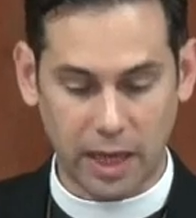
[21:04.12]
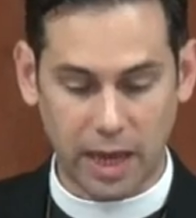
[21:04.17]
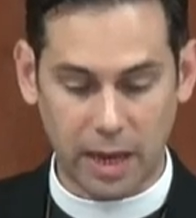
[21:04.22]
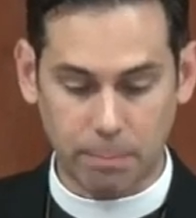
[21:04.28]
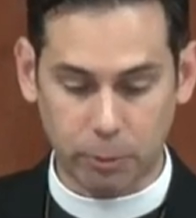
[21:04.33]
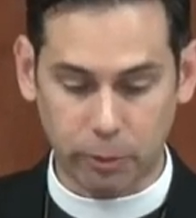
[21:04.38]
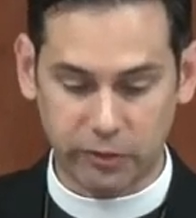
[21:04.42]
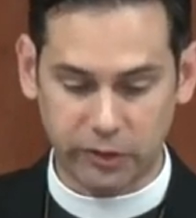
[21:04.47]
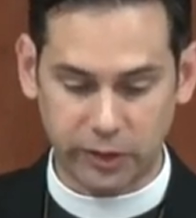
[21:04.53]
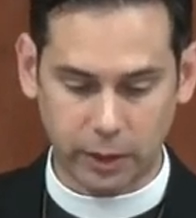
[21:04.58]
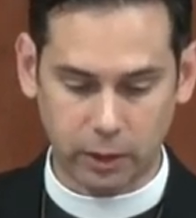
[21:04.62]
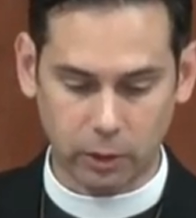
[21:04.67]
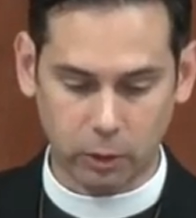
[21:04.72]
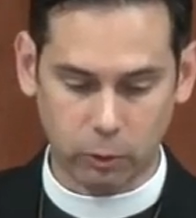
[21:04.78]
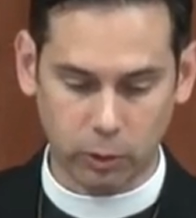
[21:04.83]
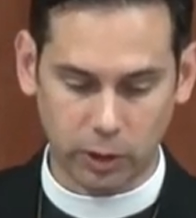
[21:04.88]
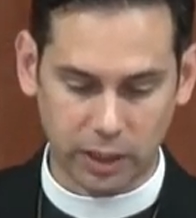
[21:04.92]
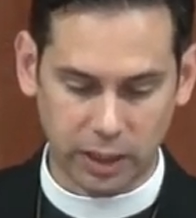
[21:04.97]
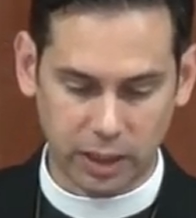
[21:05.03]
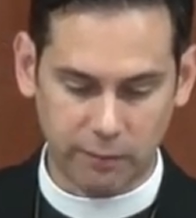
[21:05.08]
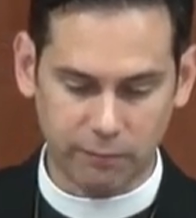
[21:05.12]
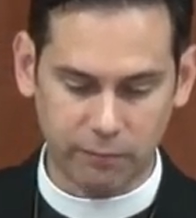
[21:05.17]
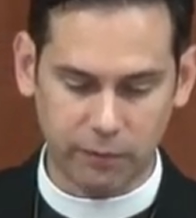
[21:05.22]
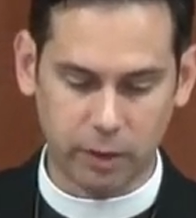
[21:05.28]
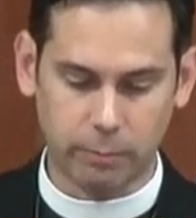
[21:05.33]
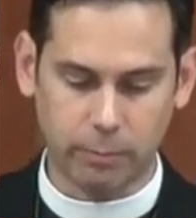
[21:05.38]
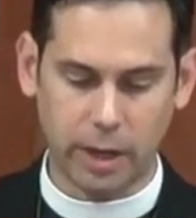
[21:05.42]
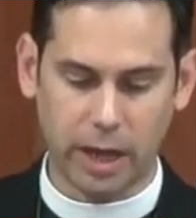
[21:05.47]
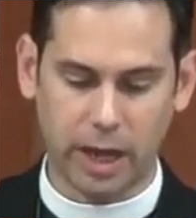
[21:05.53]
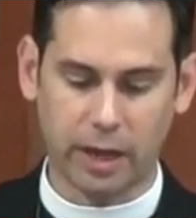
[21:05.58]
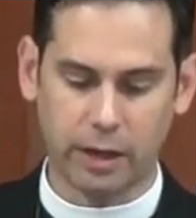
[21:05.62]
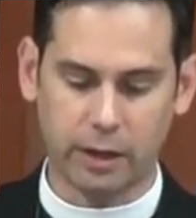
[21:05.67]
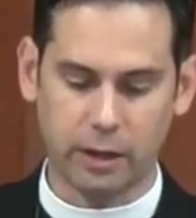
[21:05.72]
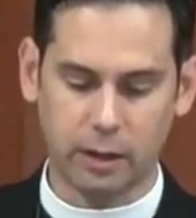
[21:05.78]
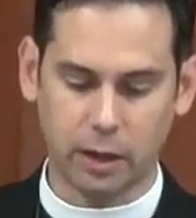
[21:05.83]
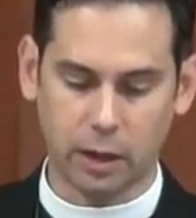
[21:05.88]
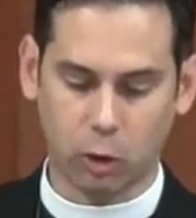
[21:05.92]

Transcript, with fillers: a particularly gifted man,